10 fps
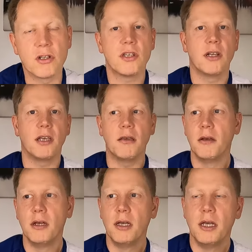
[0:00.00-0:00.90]
Certainly
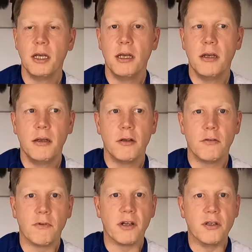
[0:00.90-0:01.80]

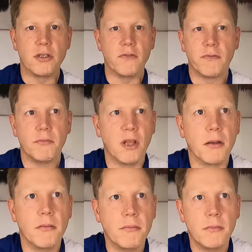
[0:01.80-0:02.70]
runners of like